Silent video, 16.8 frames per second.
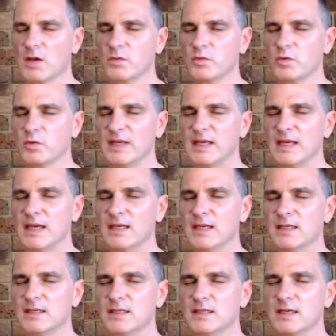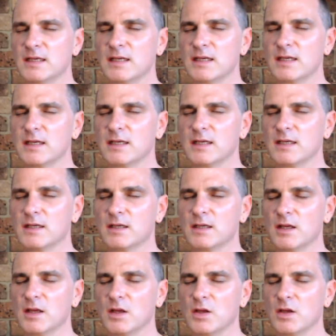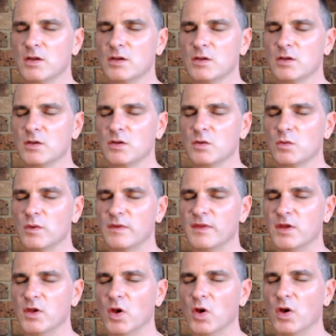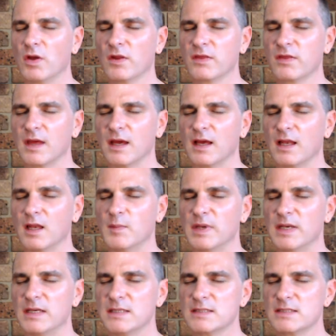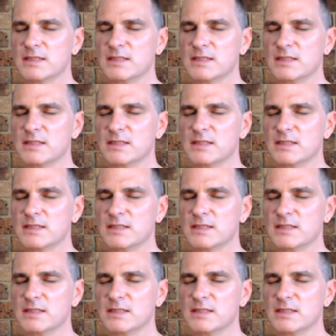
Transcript: We begin with the earth element.